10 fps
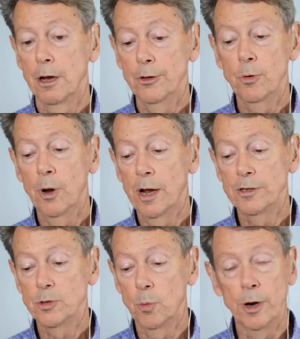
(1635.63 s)

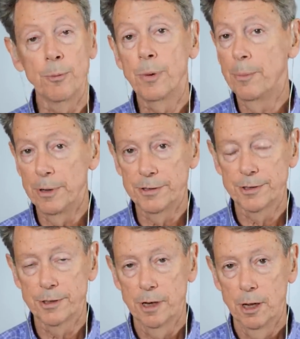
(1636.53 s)
Otherwise, we are
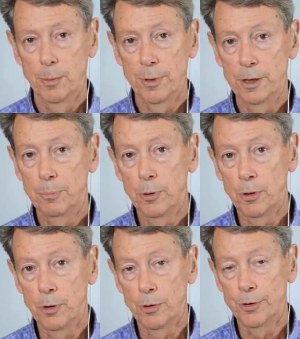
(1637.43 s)
puppets being
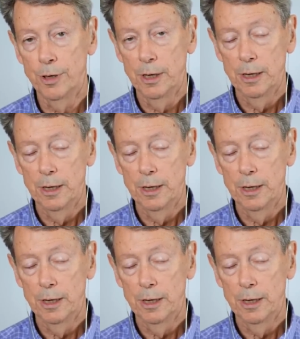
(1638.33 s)
pulled